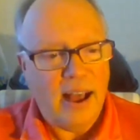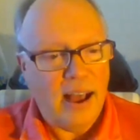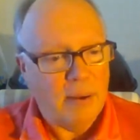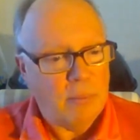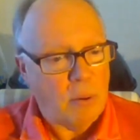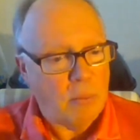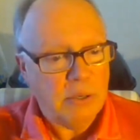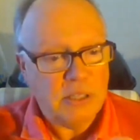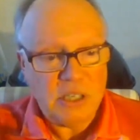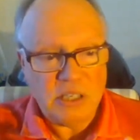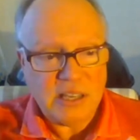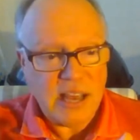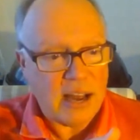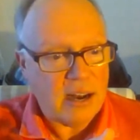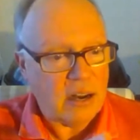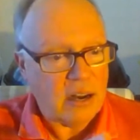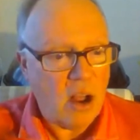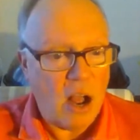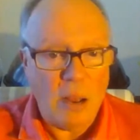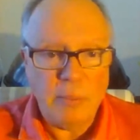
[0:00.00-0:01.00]
Uh, but we just
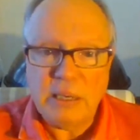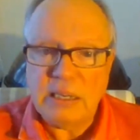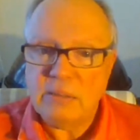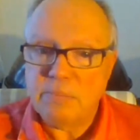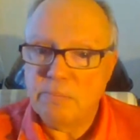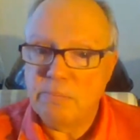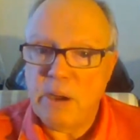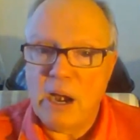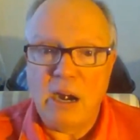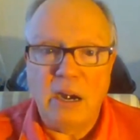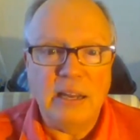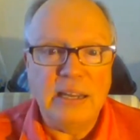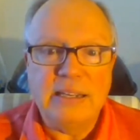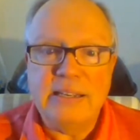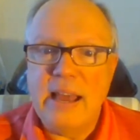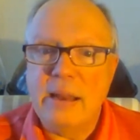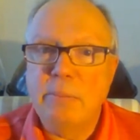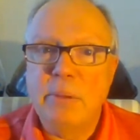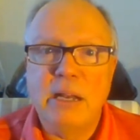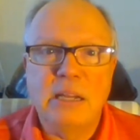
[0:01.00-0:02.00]
had a comment
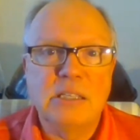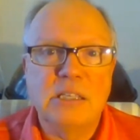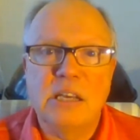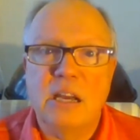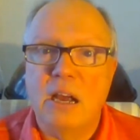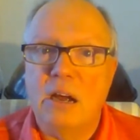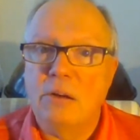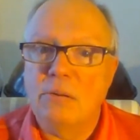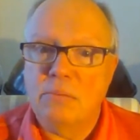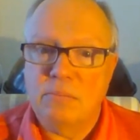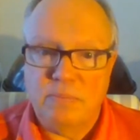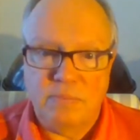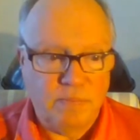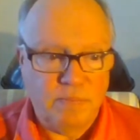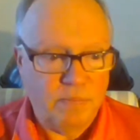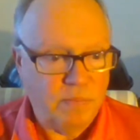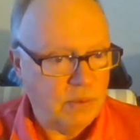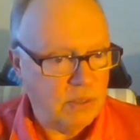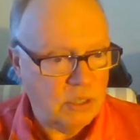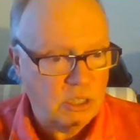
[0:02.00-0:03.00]
barely 10 minutes ago.
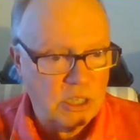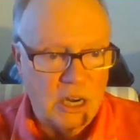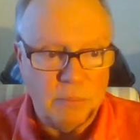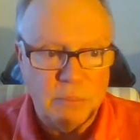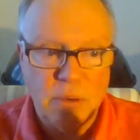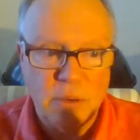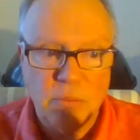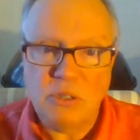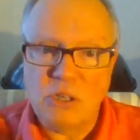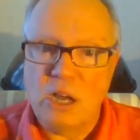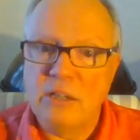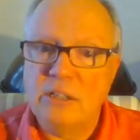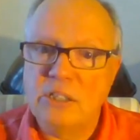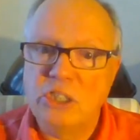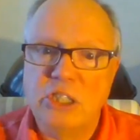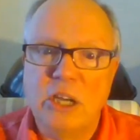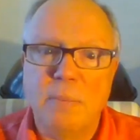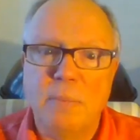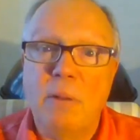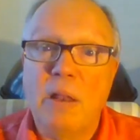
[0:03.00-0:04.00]
Gentleman was on
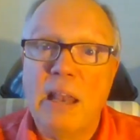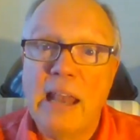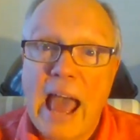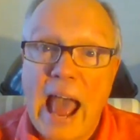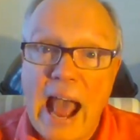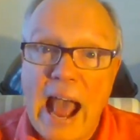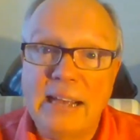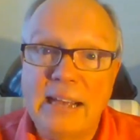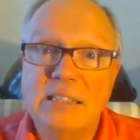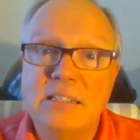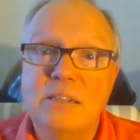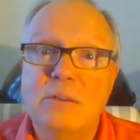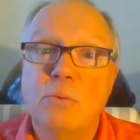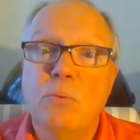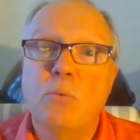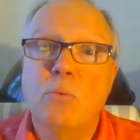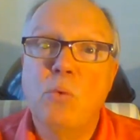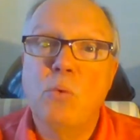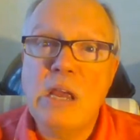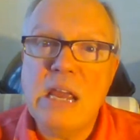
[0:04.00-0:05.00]
the ship last
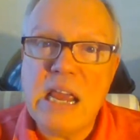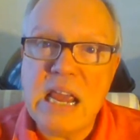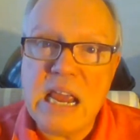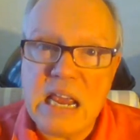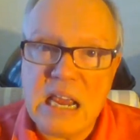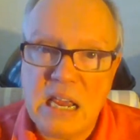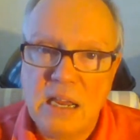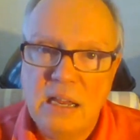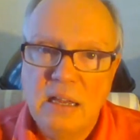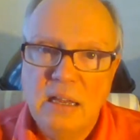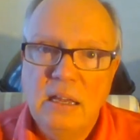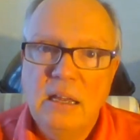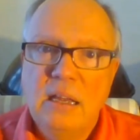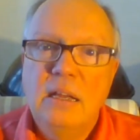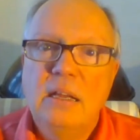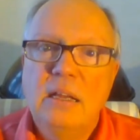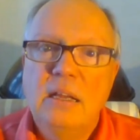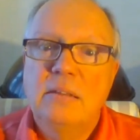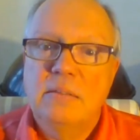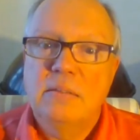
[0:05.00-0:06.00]
week.
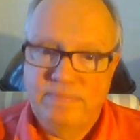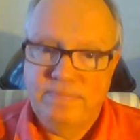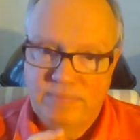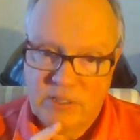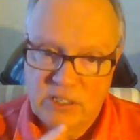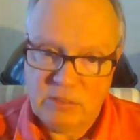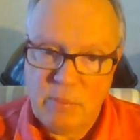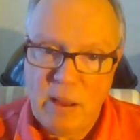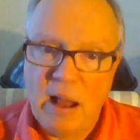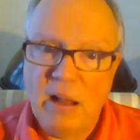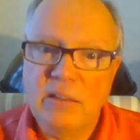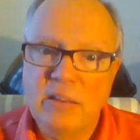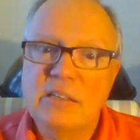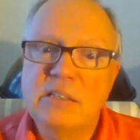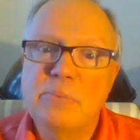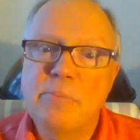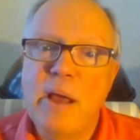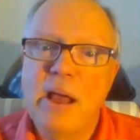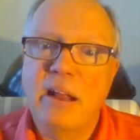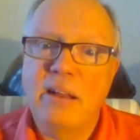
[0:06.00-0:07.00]
Smelled
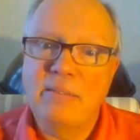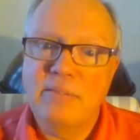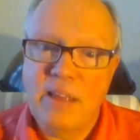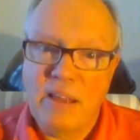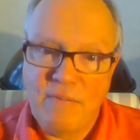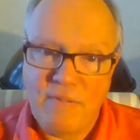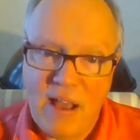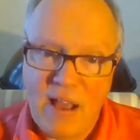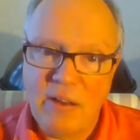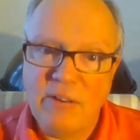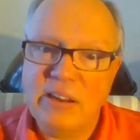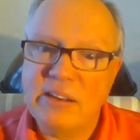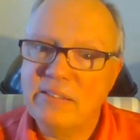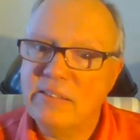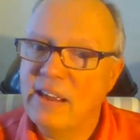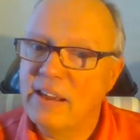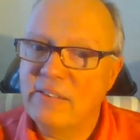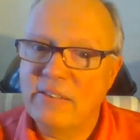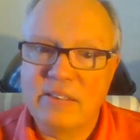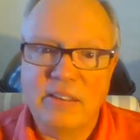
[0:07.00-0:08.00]
the smell. They found
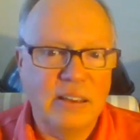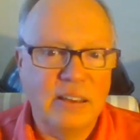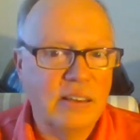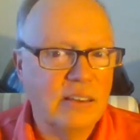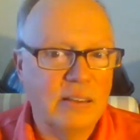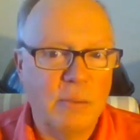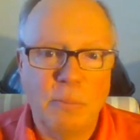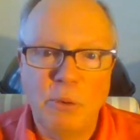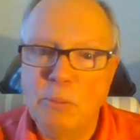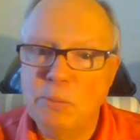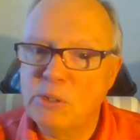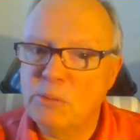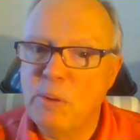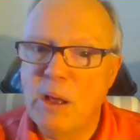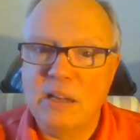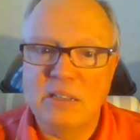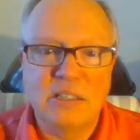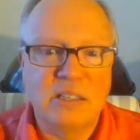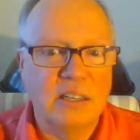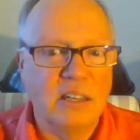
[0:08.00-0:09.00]
it. They, they, the poop
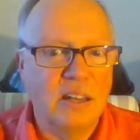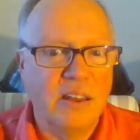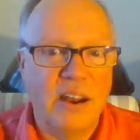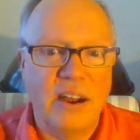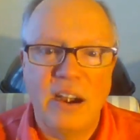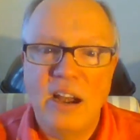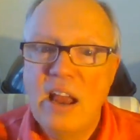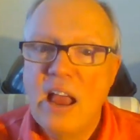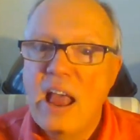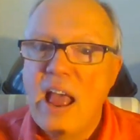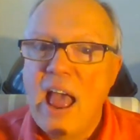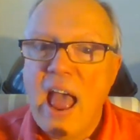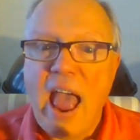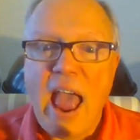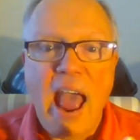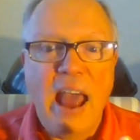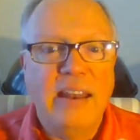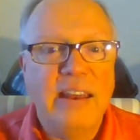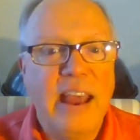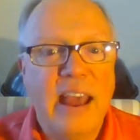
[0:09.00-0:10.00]
smell still there.
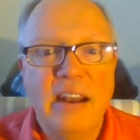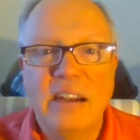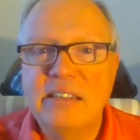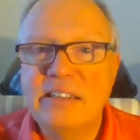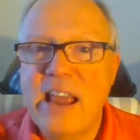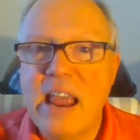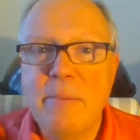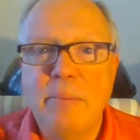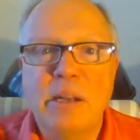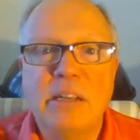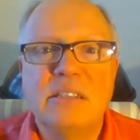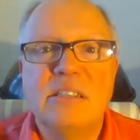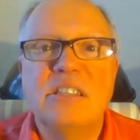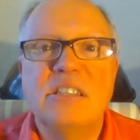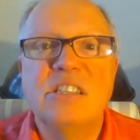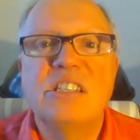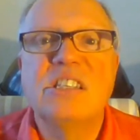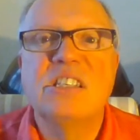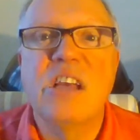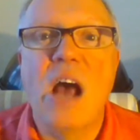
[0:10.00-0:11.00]
And the entertainment
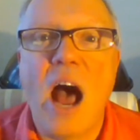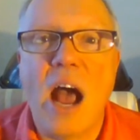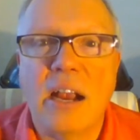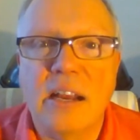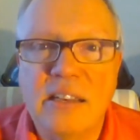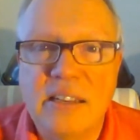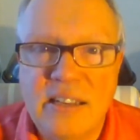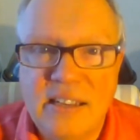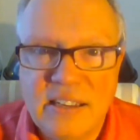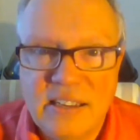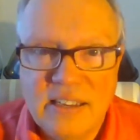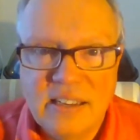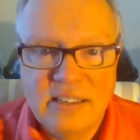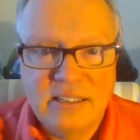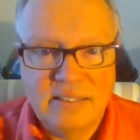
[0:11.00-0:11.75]
sucked.